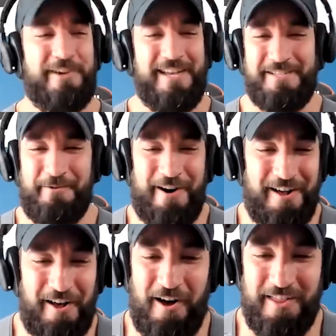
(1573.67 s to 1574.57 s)
against the
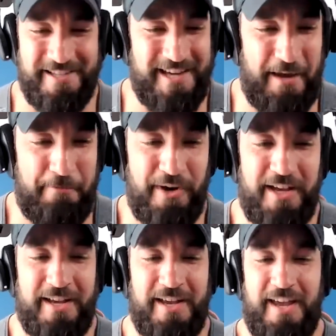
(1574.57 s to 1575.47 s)
wall all the time, but
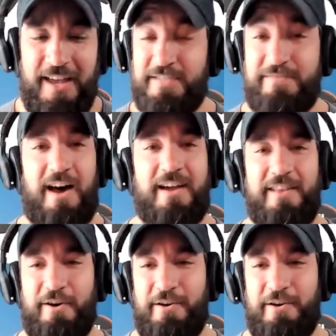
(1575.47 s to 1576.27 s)
right. it, it's fine though.